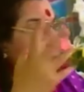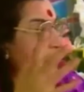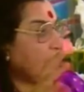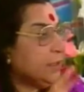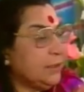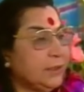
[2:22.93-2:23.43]

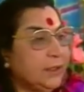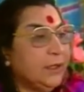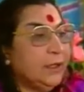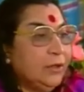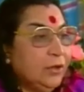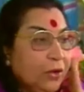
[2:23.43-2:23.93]
that,
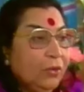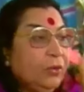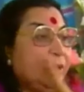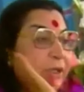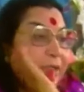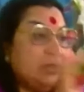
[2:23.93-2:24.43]

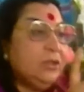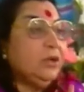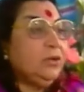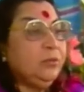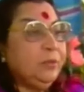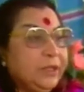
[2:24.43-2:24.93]
no, it is
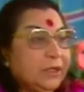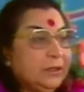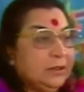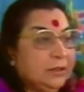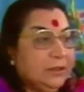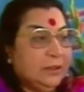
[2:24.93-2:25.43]
not to be done.
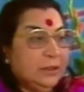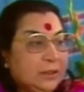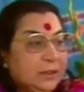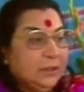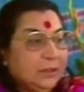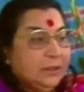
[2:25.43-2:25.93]

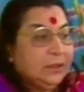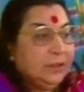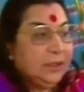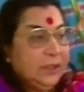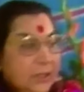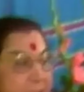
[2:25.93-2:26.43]

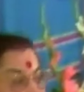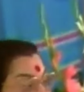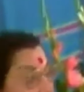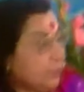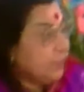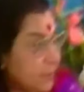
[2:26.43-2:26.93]
It's a
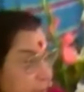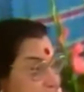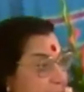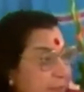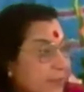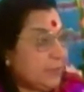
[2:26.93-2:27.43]
Lakshmi's
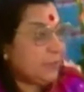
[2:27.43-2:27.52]
blessing.